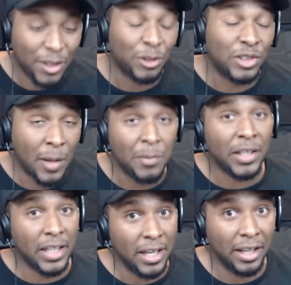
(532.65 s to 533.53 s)
There's
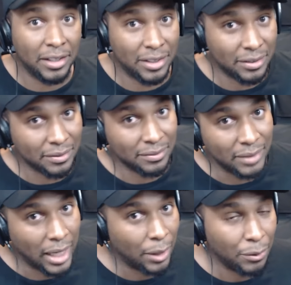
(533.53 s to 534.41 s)
something in it.
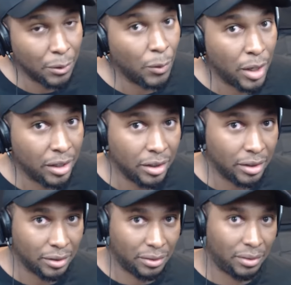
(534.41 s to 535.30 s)
I don't know what it
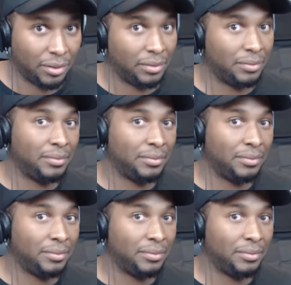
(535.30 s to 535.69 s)
is.